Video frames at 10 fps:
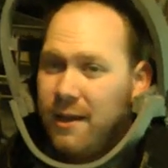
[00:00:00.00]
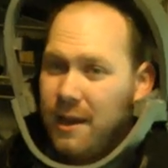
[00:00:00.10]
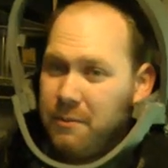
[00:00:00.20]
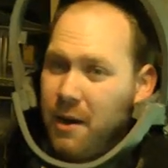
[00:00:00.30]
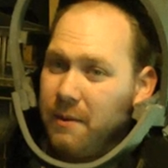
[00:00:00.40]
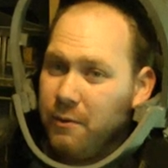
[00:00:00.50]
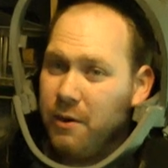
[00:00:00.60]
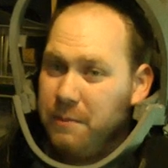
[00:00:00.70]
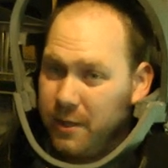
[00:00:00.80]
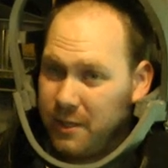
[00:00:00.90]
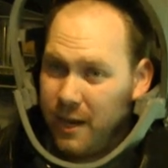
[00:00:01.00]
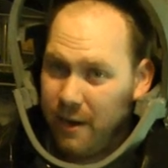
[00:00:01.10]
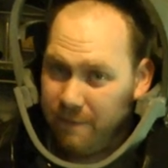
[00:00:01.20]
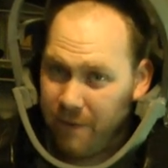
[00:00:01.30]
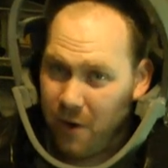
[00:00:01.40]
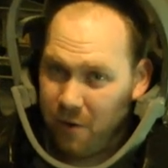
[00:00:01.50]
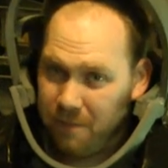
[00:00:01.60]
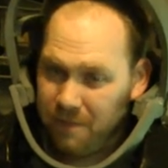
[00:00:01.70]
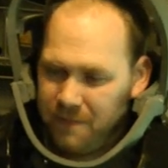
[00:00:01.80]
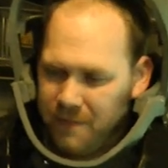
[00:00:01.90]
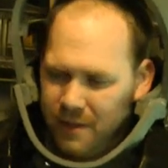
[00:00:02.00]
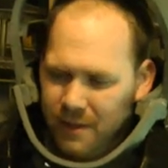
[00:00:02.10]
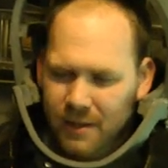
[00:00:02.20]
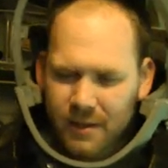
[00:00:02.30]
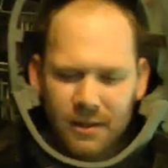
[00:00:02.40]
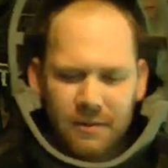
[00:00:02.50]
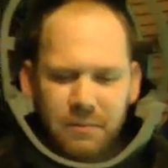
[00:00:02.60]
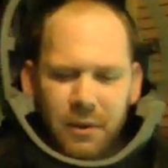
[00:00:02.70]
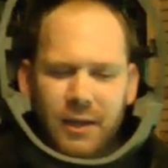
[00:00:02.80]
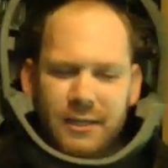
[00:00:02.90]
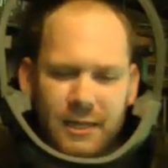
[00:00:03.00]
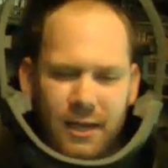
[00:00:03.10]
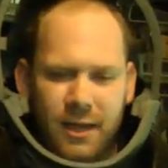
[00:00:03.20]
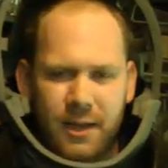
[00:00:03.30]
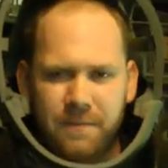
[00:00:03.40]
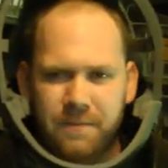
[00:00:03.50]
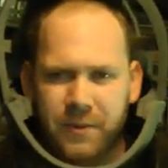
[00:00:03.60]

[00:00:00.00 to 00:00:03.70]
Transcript: I probably would have built it out of foam. But, um,